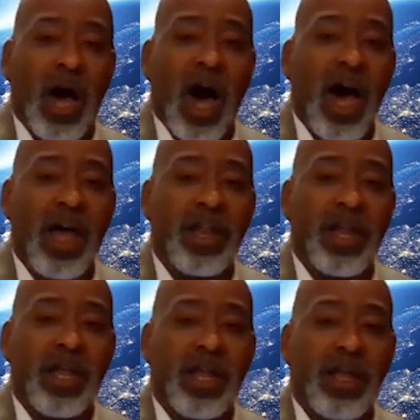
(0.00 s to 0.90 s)

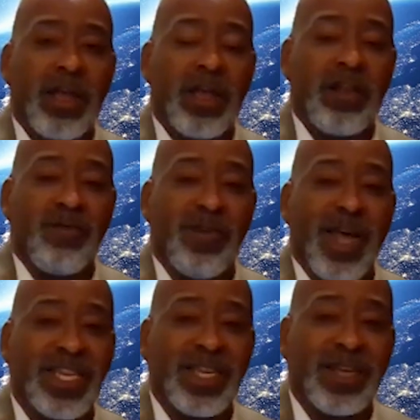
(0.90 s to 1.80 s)
God is
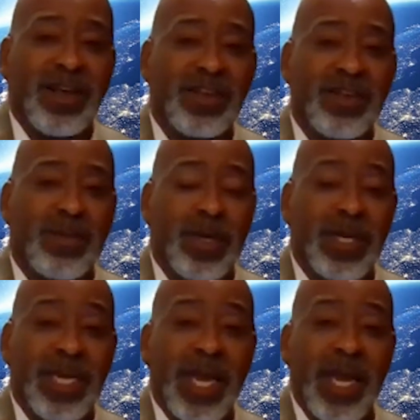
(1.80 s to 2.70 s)
blessing us to
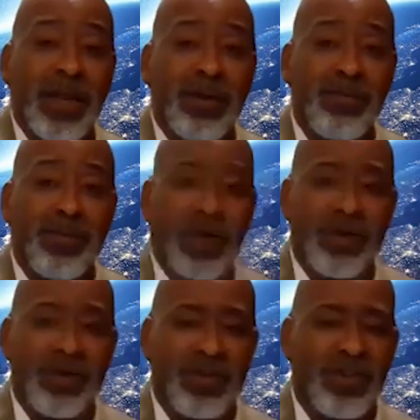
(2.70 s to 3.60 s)
be kingdom
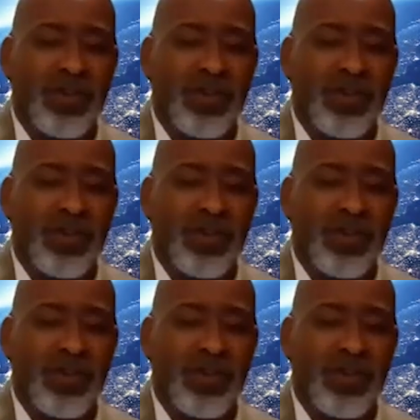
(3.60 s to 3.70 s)
builders.